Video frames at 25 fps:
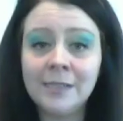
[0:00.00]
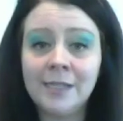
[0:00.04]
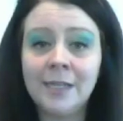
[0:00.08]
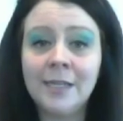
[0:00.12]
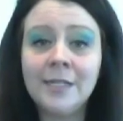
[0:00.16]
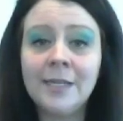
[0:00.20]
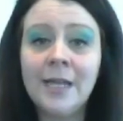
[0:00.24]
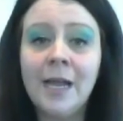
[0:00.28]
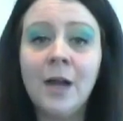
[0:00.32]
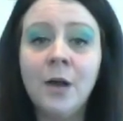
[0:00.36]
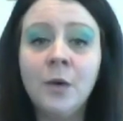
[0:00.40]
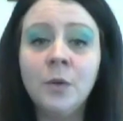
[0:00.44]

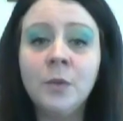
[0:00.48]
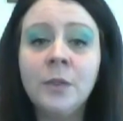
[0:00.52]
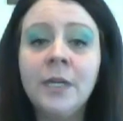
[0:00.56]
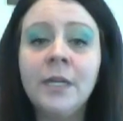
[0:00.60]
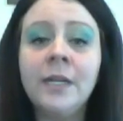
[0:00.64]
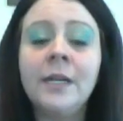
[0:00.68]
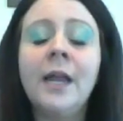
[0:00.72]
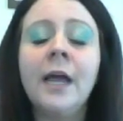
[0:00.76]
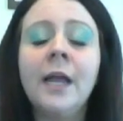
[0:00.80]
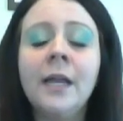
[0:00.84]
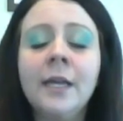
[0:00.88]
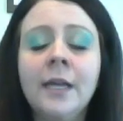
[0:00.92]
sit down
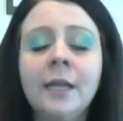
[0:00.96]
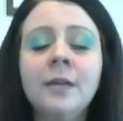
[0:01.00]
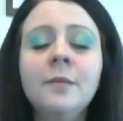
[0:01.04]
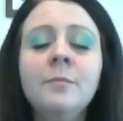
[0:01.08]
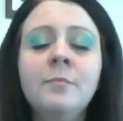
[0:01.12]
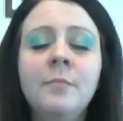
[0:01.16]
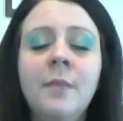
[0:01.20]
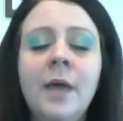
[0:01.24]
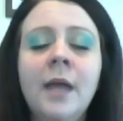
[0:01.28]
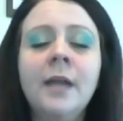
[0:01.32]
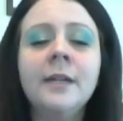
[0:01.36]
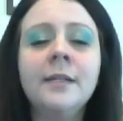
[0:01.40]
and I
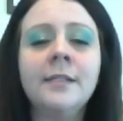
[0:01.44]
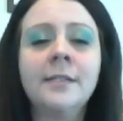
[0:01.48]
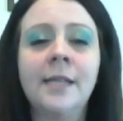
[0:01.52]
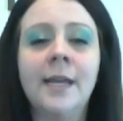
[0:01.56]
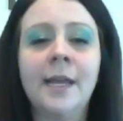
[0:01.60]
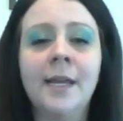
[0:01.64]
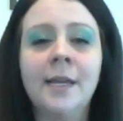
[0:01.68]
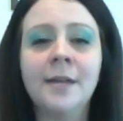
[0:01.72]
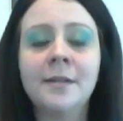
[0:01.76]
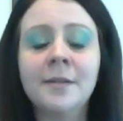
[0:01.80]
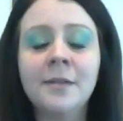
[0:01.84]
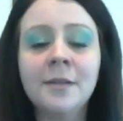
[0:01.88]
can
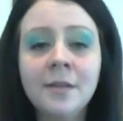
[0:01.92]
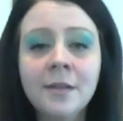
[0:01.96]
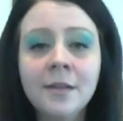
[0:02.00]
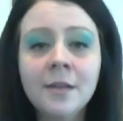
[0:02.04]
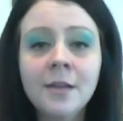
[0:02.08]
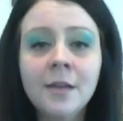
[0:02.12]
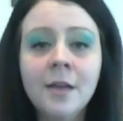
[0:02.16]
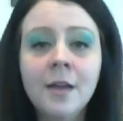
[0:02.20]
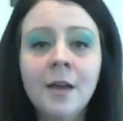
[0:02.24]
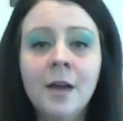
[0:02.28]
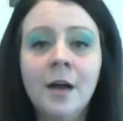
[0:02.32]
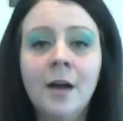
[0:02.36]
meditate
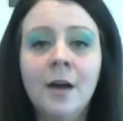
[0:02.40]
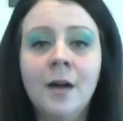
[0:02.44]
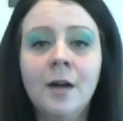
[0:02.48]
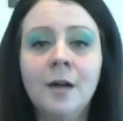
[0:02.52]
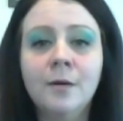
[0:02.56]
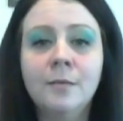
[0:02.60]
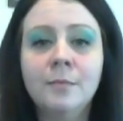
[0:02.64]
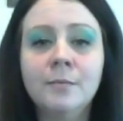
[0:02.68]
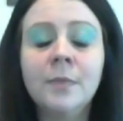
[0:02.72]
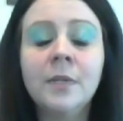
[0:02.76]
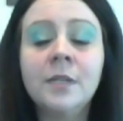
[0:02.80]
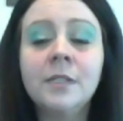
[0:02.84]

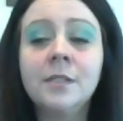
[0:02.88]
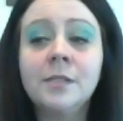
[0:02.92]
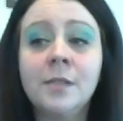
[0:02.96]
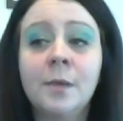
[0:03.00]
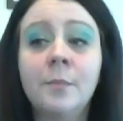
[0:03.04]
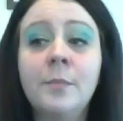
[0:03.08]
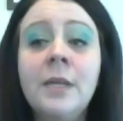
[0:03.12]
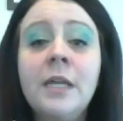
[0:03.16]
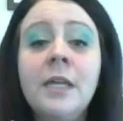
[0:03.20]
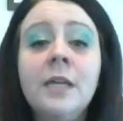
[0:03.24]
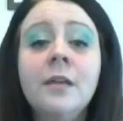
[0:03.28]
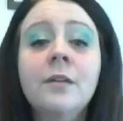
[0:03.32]

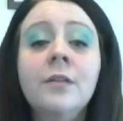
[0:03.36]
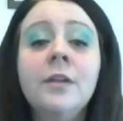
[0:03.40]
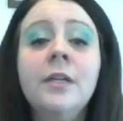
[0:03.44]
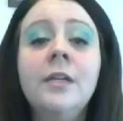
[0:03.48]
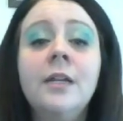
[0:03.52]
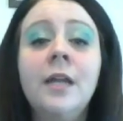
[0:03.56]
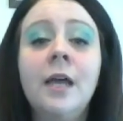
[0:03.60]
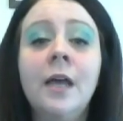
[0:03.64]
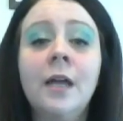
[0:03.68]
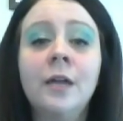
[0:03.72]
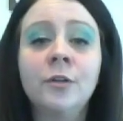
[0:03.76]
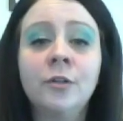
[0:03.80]
some
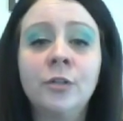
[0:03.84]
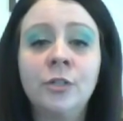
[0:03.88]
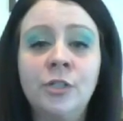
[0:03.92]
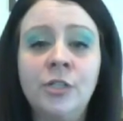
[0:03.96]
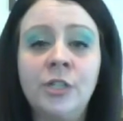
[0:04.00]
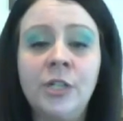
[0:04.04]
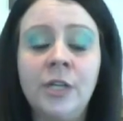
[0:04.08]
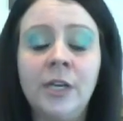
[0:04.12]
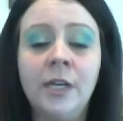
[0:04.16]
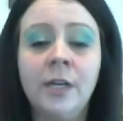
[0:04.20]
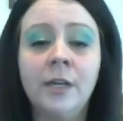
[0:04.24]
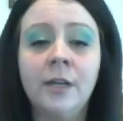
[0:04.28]
healing
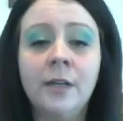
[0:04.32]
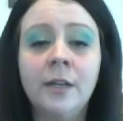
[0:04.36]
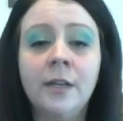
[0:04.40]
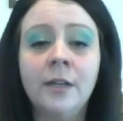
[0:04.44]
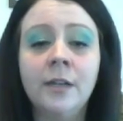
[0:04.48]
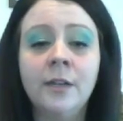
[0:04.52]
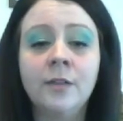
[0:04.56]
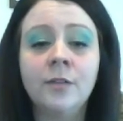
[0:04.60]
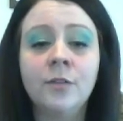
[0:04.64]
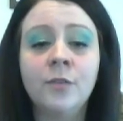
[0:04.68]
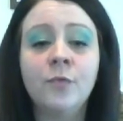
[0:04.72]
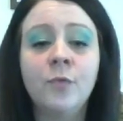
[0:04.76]
energy
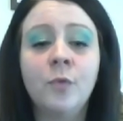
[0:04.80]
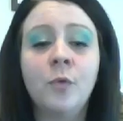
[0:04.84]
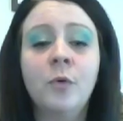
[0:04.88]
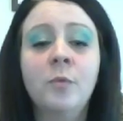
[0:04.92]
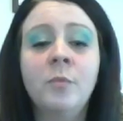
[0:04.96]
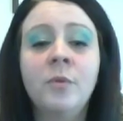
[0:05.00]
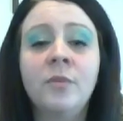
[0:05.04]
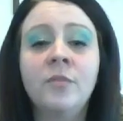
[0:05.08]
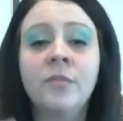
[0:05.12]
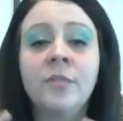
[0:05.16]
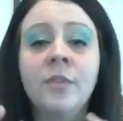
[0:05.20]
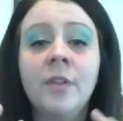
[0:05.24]
in the
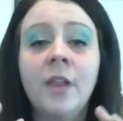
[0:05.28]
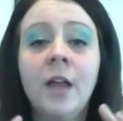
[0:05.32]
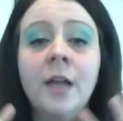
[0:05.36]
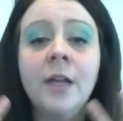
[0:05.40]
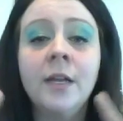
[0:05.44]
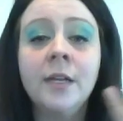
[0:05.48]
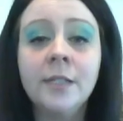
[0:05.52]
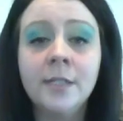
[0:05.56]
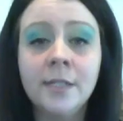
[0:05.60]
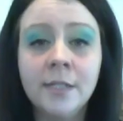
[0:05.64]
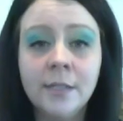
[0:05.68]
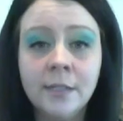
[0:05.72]
form of
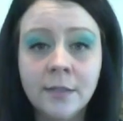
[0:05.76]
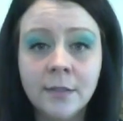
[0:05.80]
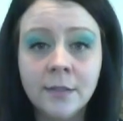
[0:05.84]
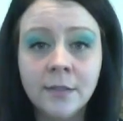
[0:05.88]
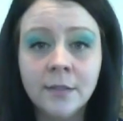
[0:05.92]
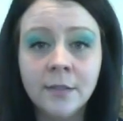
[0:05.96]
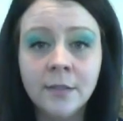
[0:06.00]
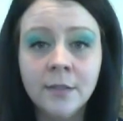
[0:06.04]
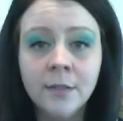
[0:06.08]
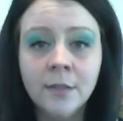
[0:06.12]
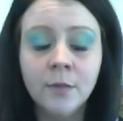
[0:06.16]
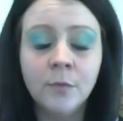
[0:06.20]
light,
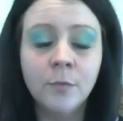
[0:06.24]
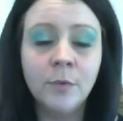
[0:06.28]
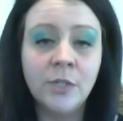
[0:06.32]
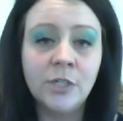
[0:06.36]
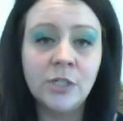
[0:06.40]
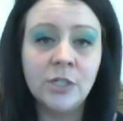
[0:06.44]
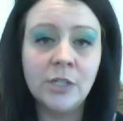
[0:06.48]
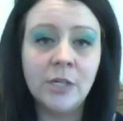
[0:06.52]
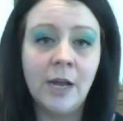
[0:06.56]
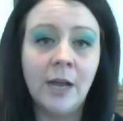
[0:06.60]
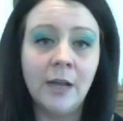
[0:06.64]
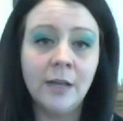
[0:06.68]

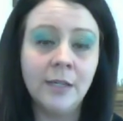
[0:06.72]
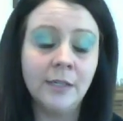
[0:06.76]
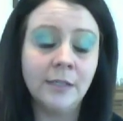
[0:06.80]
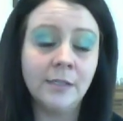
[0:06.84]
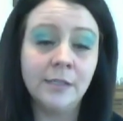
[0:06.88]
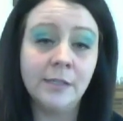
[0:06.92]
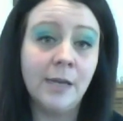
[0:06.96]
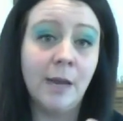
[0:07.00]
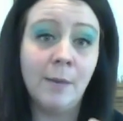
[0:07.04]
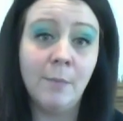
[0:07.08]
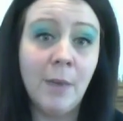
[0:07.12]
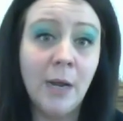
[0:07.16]
which
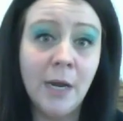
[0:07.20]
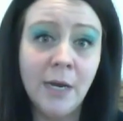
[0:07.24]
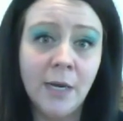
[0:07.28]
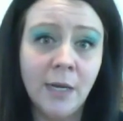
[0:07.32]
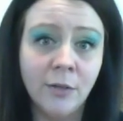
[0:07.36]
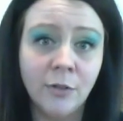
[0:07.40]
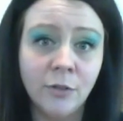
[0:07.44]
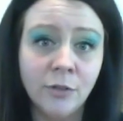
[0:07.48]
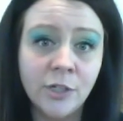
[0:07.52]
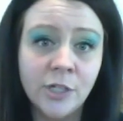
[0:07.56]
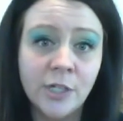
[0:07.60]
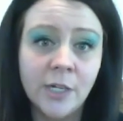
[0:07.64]
it's not my
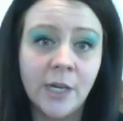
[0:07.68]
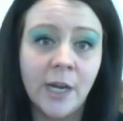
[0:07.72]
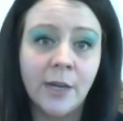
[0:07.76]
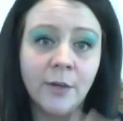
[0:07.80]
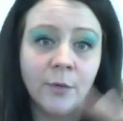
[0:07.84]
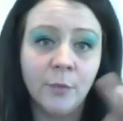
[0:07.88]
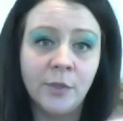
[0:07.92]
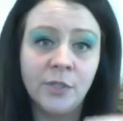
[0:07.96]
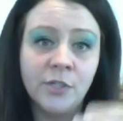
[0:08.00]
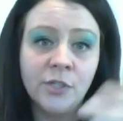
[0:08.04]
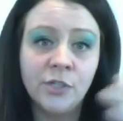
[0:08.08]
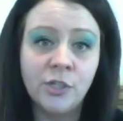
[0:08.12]
energy. I
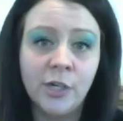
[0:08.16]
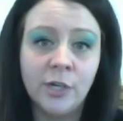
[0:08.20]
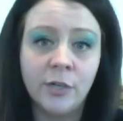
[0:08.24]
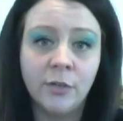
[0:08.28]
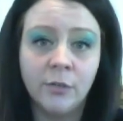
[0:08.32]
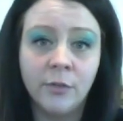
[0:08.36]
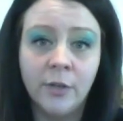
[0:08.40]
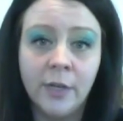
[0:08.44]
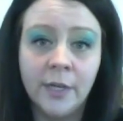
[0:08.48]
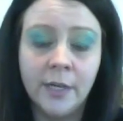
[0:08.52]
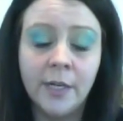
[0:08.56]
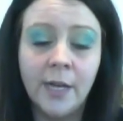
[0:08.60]
always
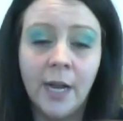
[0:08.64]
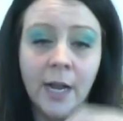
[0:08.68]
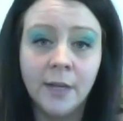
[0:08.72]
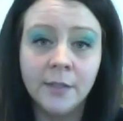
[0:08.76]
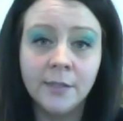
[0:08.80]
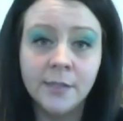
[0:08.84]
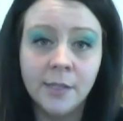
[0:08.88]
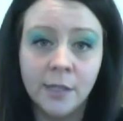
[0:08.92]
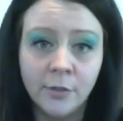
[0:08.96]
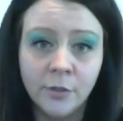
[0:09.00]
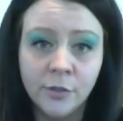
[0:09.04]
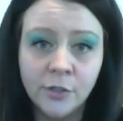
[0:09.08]
channel like
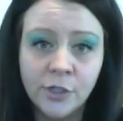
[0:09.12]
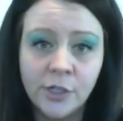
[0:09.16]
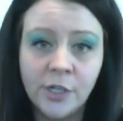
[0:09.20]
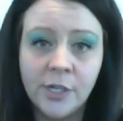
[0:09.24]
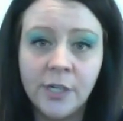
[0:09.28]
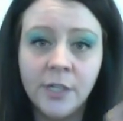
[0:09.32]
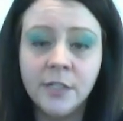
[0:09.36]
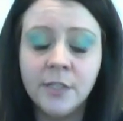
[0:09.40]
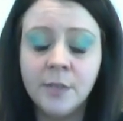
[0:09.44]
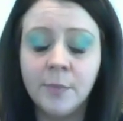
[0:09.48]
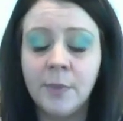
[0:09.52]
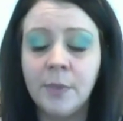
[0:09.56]
God's
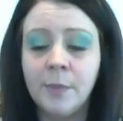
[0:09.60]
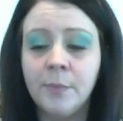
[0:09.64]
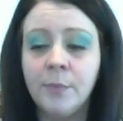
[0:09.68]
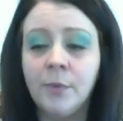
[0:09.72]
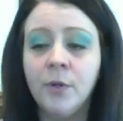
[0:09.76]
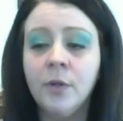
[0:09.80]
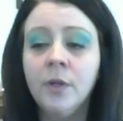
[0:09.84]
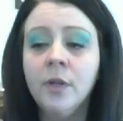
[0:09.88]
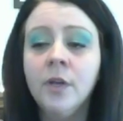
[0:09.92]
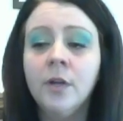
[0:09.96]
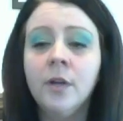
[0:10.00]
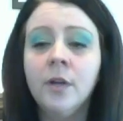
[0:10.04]
energy to people.